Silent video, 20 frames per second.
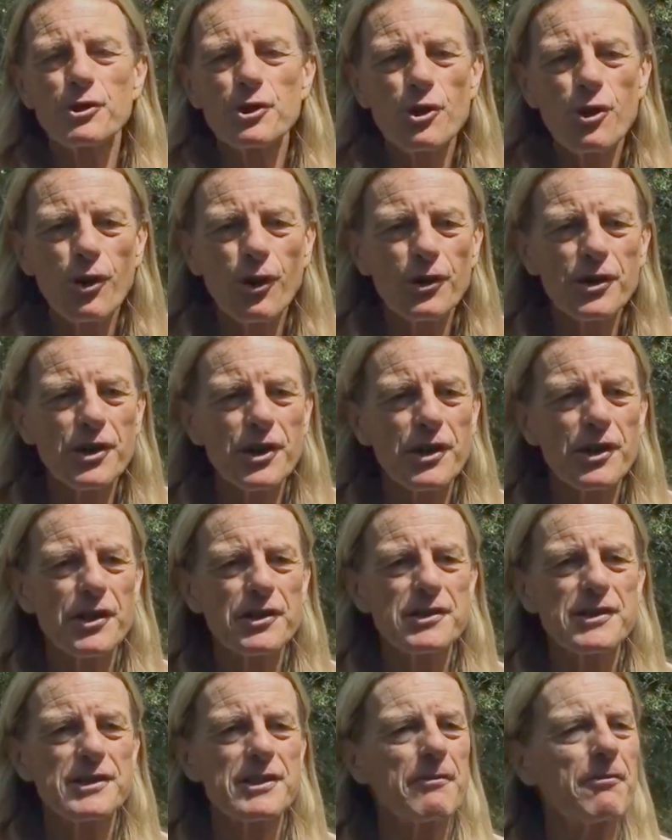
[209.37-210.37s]

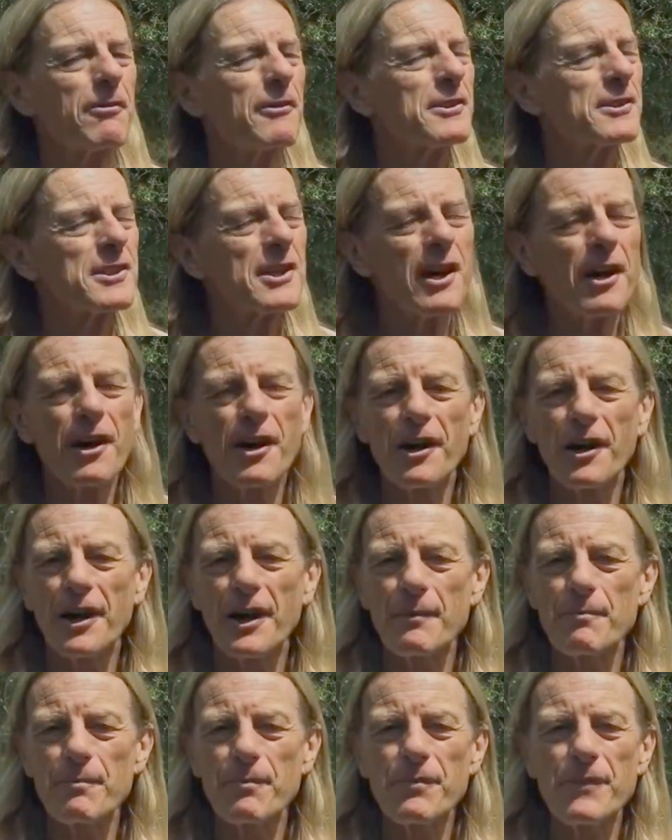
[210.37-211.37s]
continent, different
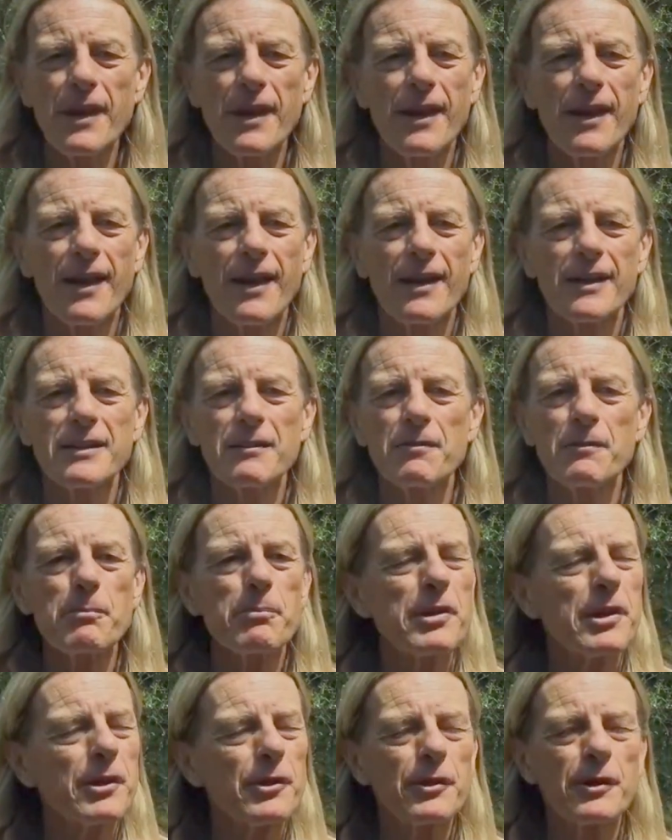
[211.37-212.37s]
time,
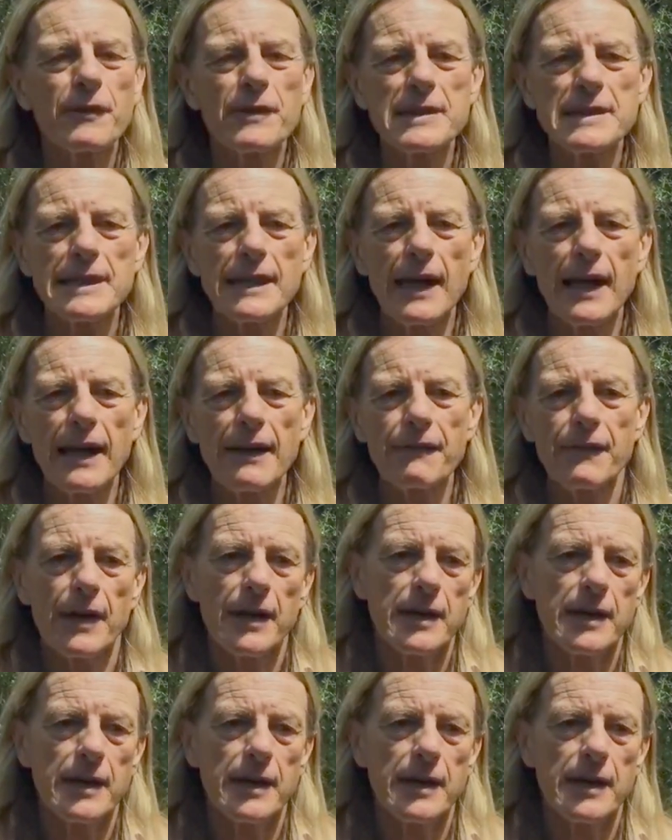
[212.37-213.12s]
different period of his life,